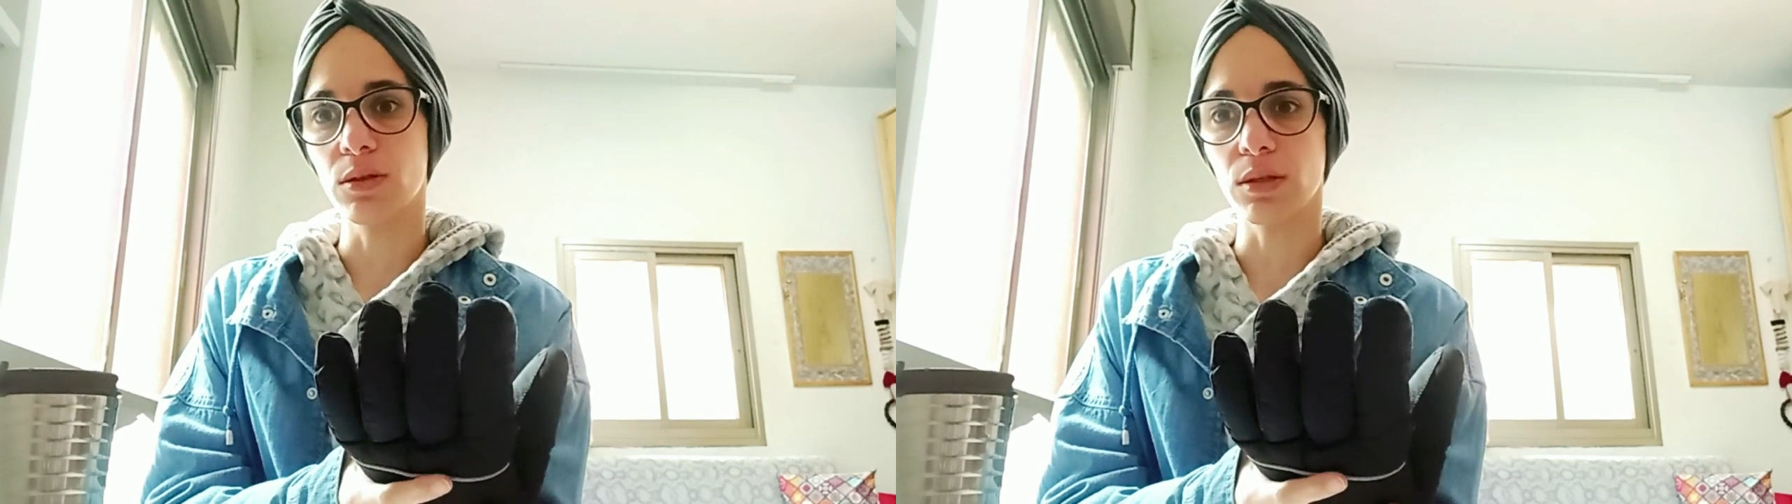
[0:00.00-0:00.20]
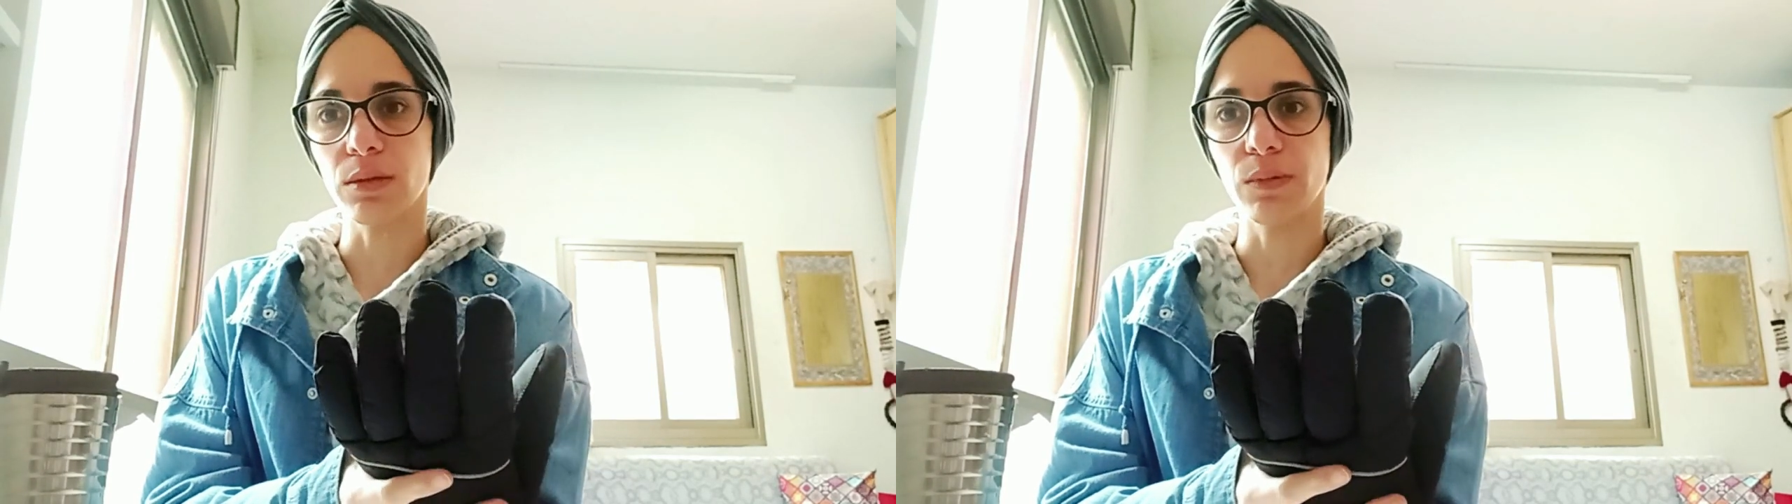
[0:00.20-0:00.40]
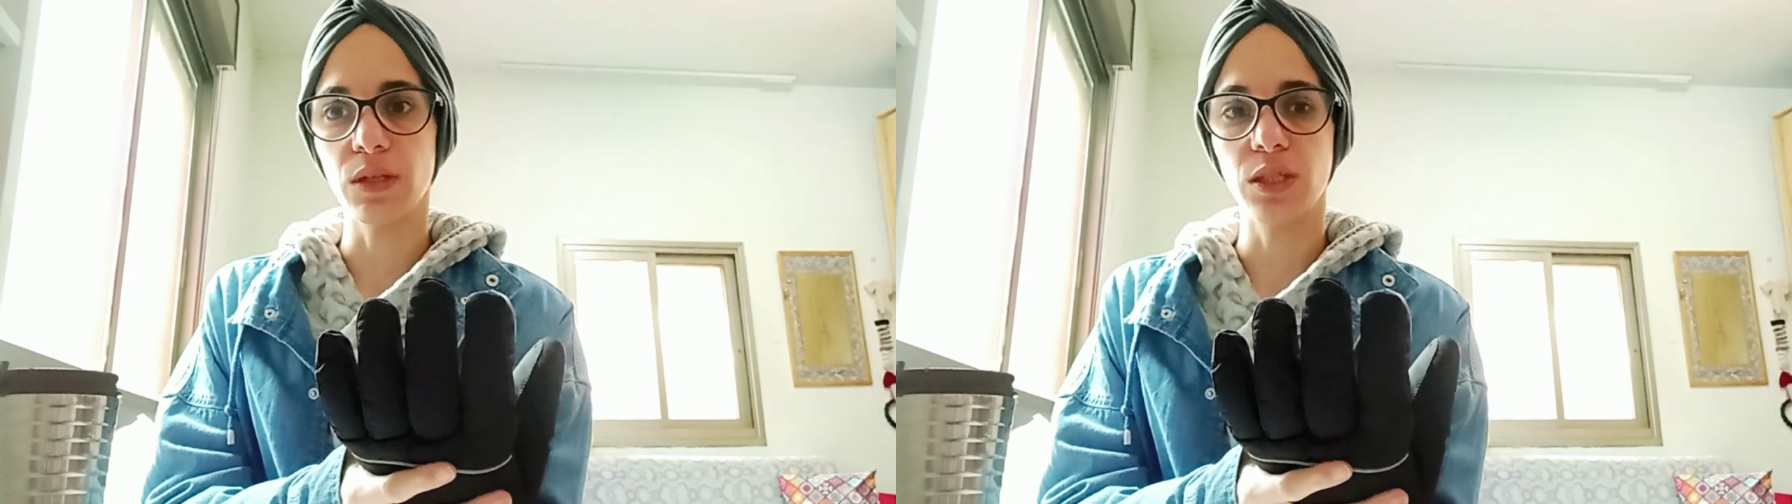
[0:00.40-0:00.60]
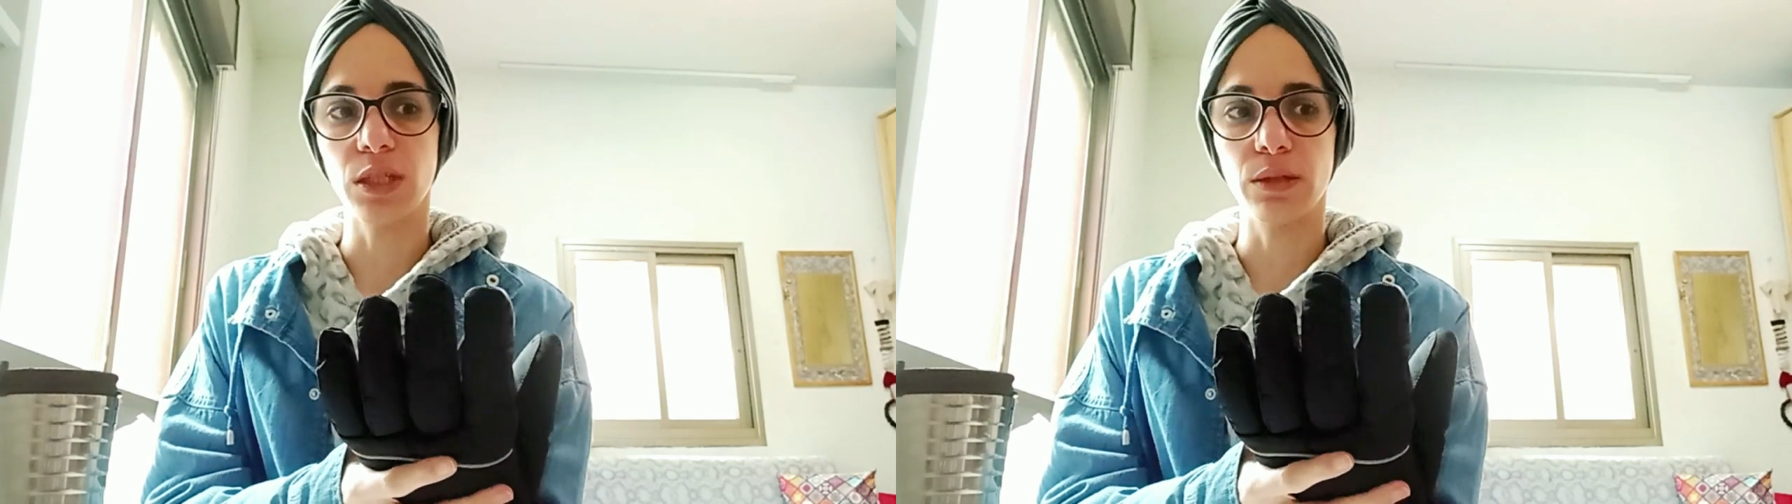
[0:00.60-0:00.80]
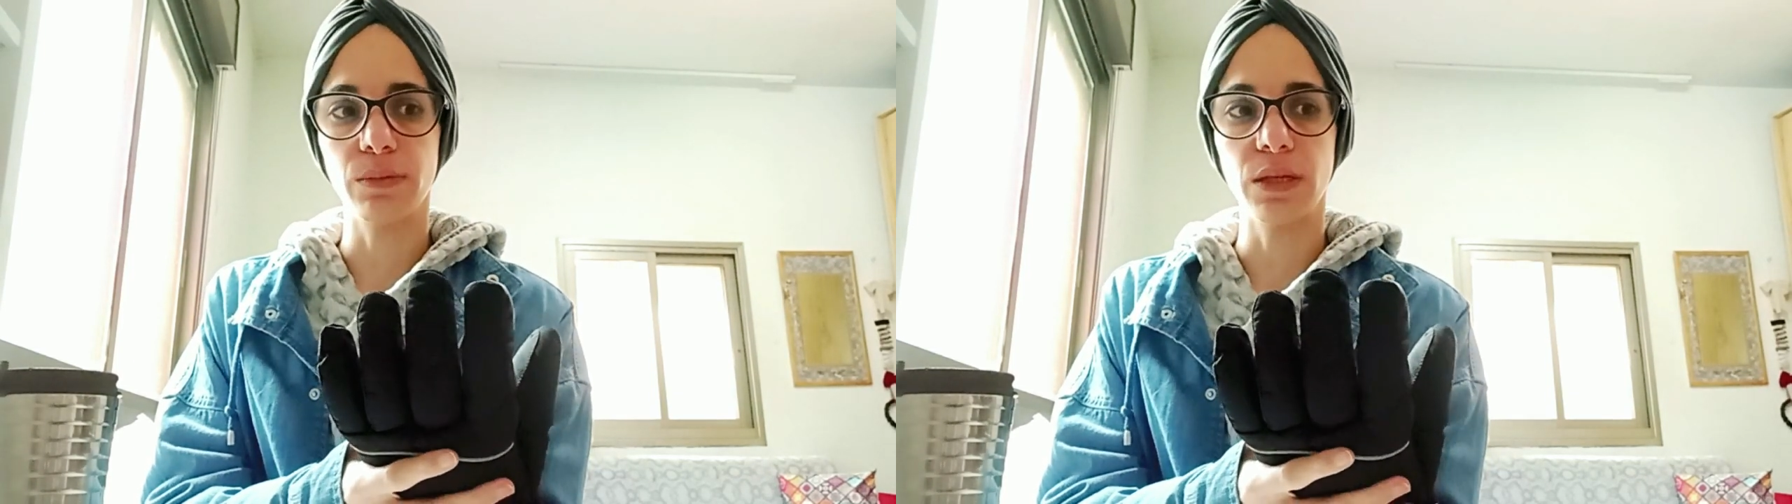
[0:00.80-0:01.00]
trust my
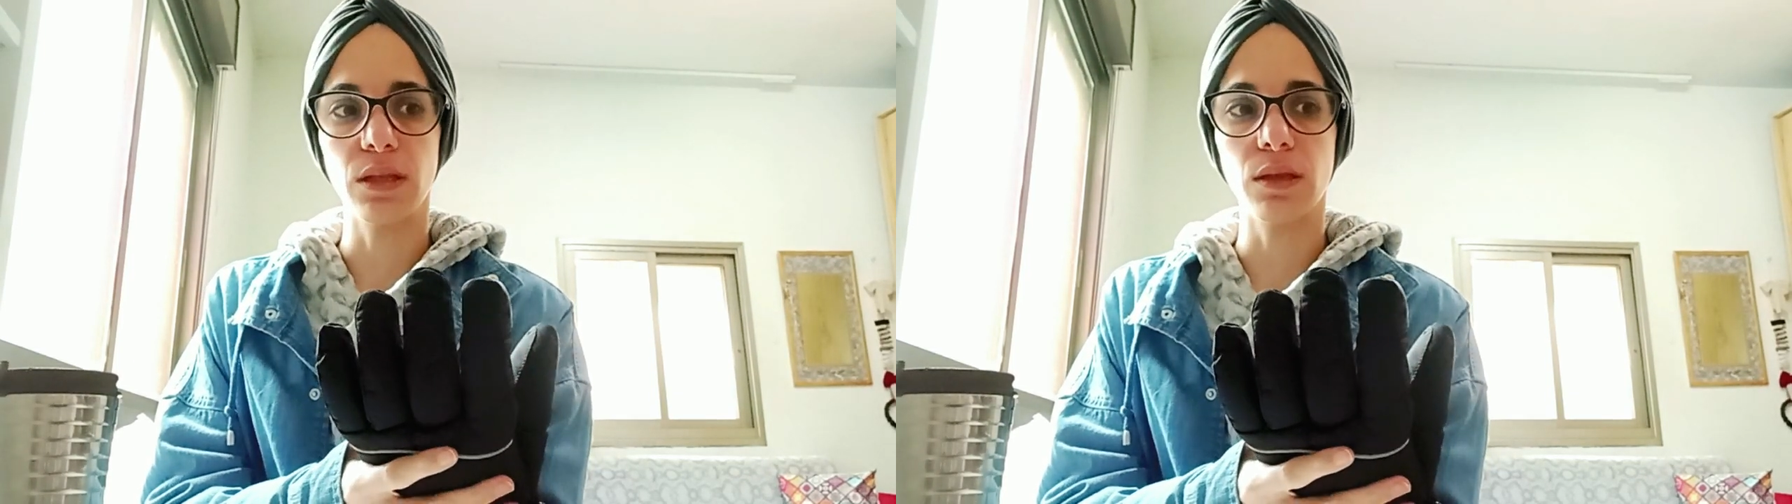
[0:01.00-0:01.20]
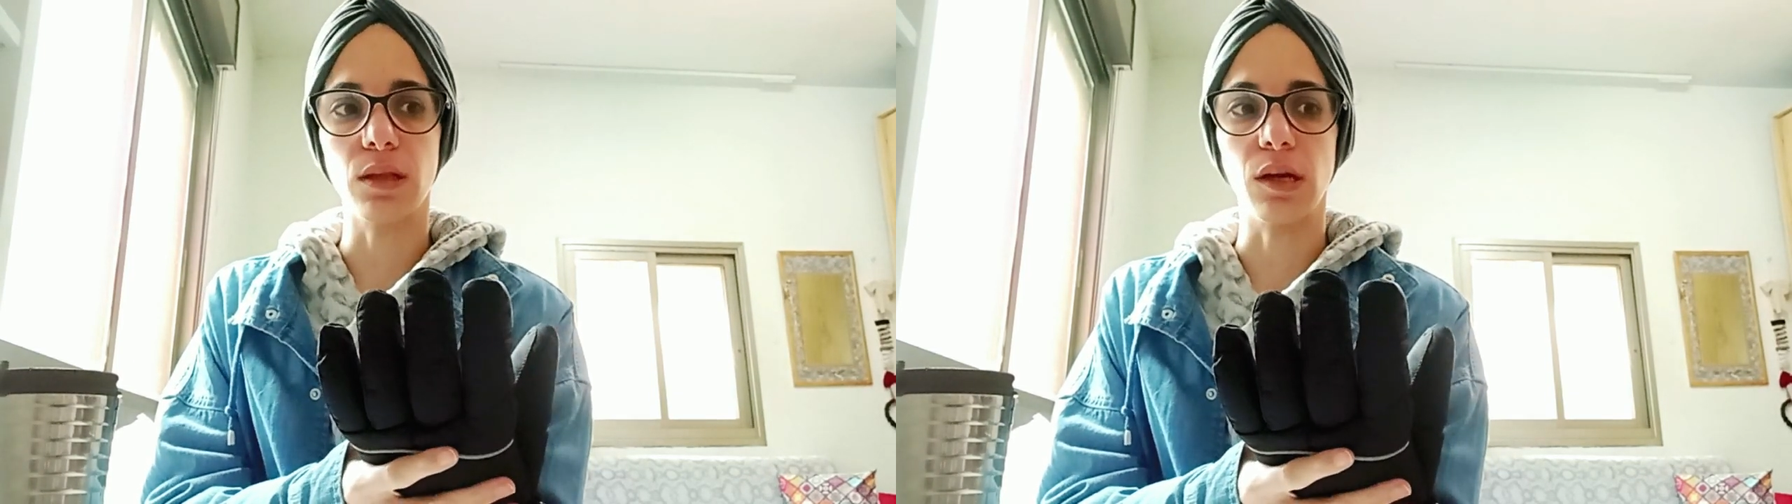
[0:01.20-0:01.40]
judgment.